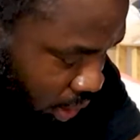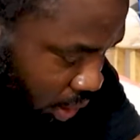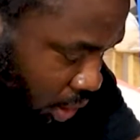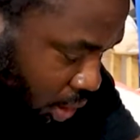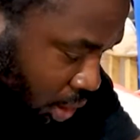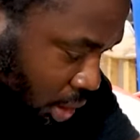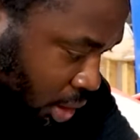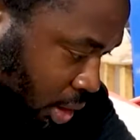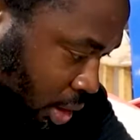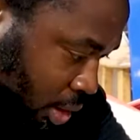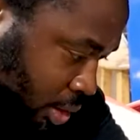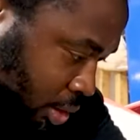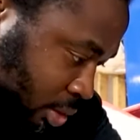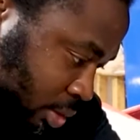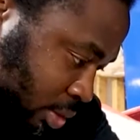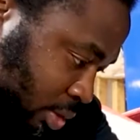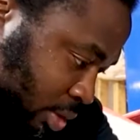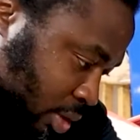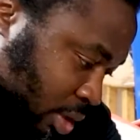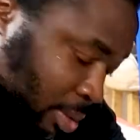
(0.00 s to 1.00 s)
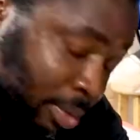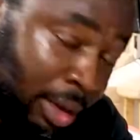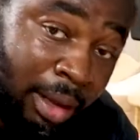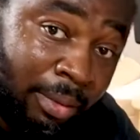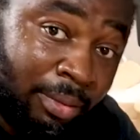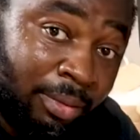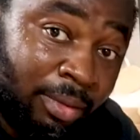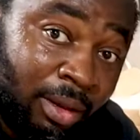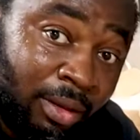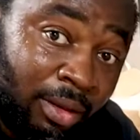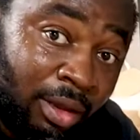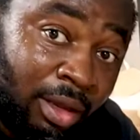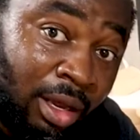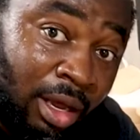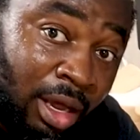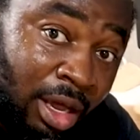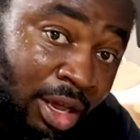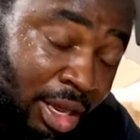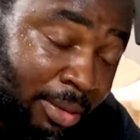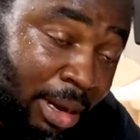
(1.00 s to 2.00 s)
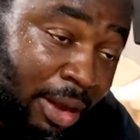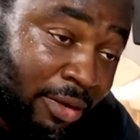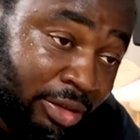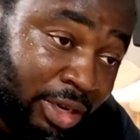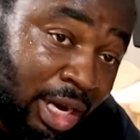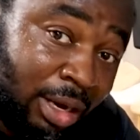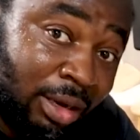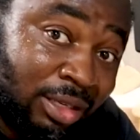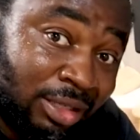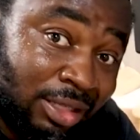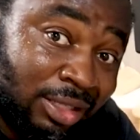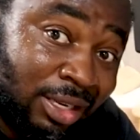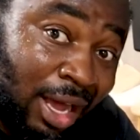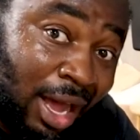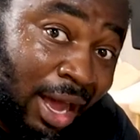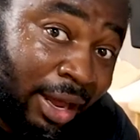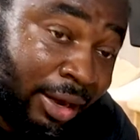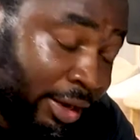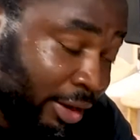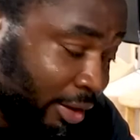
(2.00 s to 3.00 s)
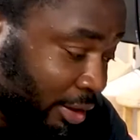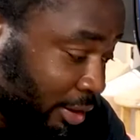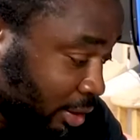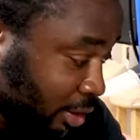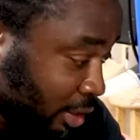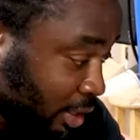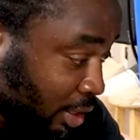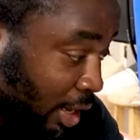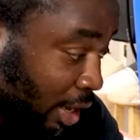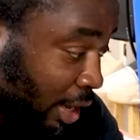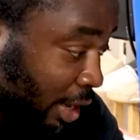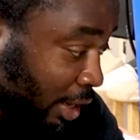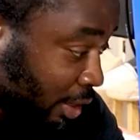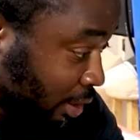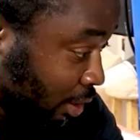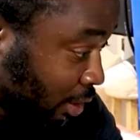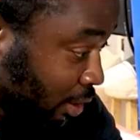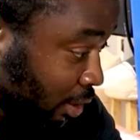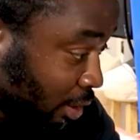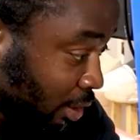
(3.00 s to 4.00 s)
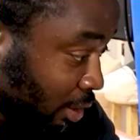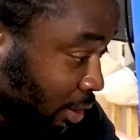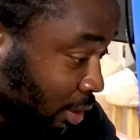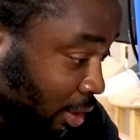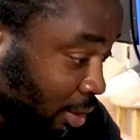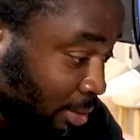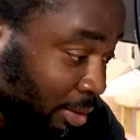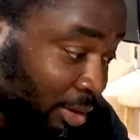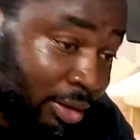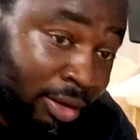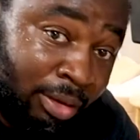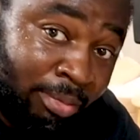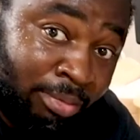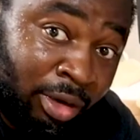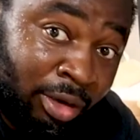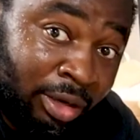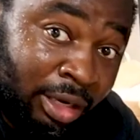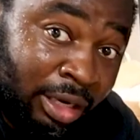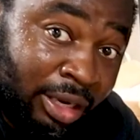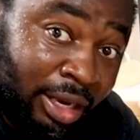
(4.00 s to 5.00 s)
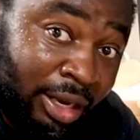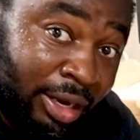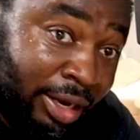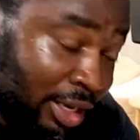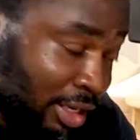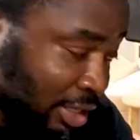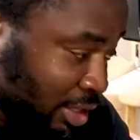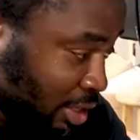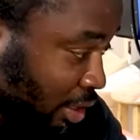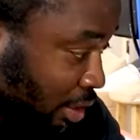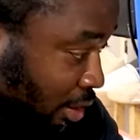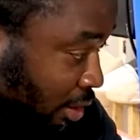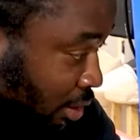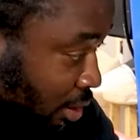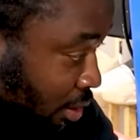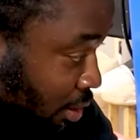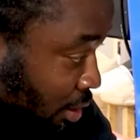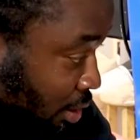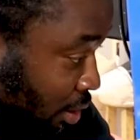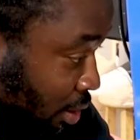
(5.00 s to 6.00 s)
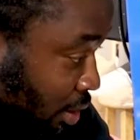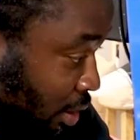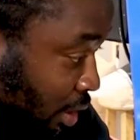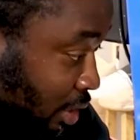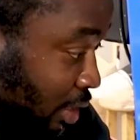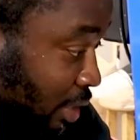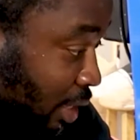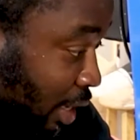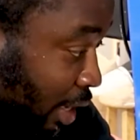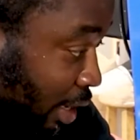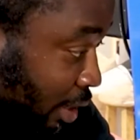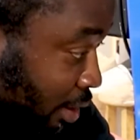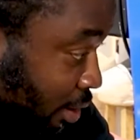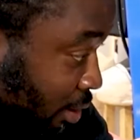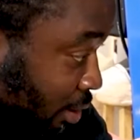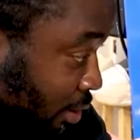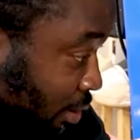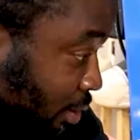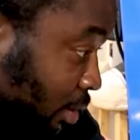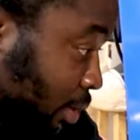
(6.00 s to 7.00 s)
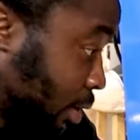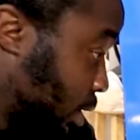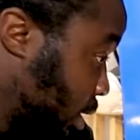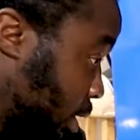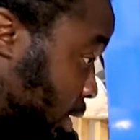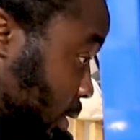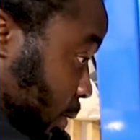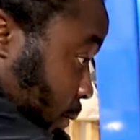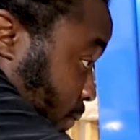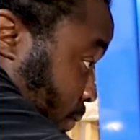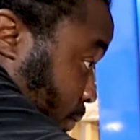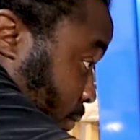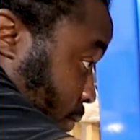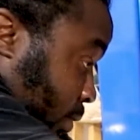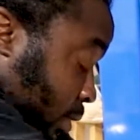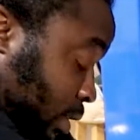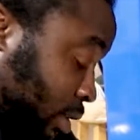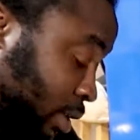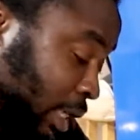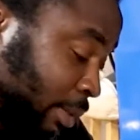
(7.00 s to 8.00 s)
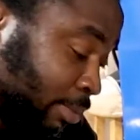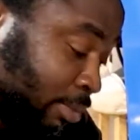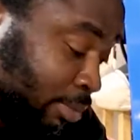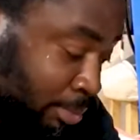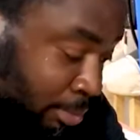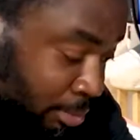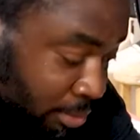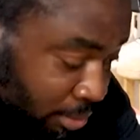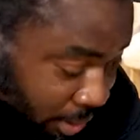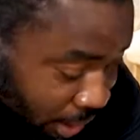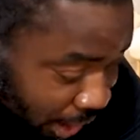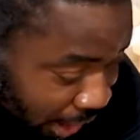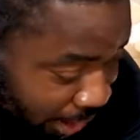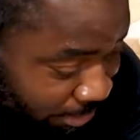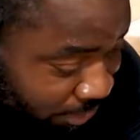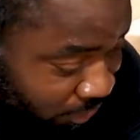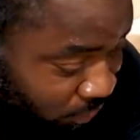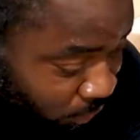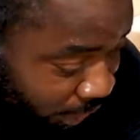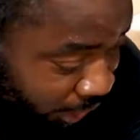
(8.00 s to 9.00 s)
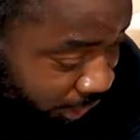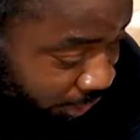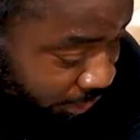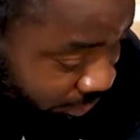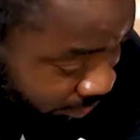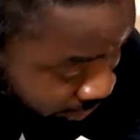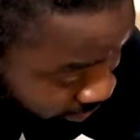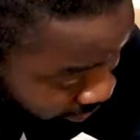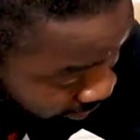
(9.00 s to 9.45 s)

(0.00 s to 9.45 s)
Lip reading: I'm having a time because it's hot in here. It's hot. Bro need to get an AC. It's hot. Like, bro, I am sweating.